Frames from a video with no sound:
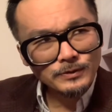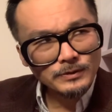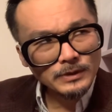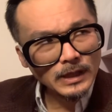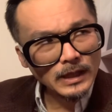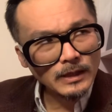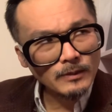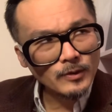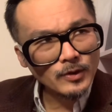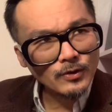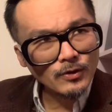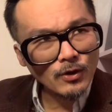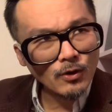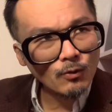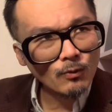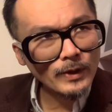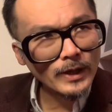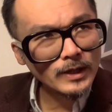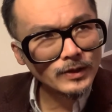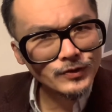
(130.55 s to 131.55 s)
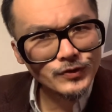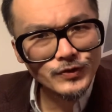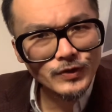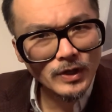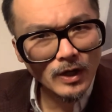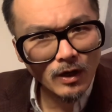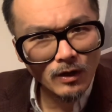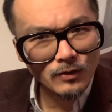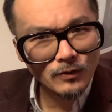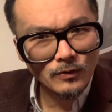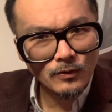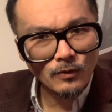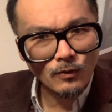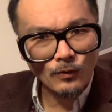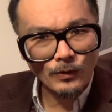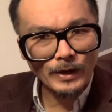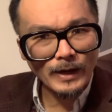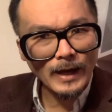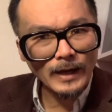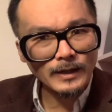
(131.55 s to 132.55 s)
I am in no way a scholar
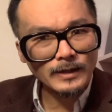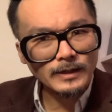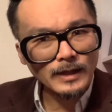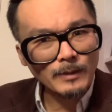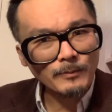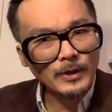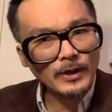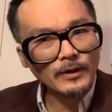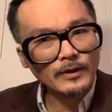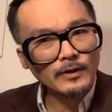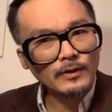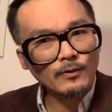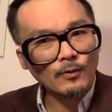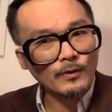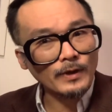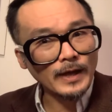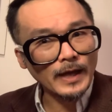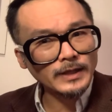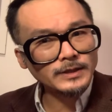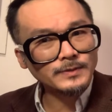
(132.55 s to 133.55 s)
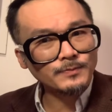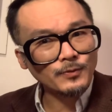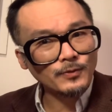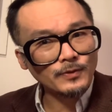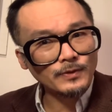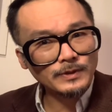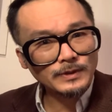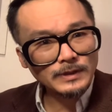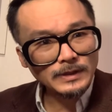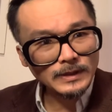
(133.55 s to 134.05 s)
or an academic or an expert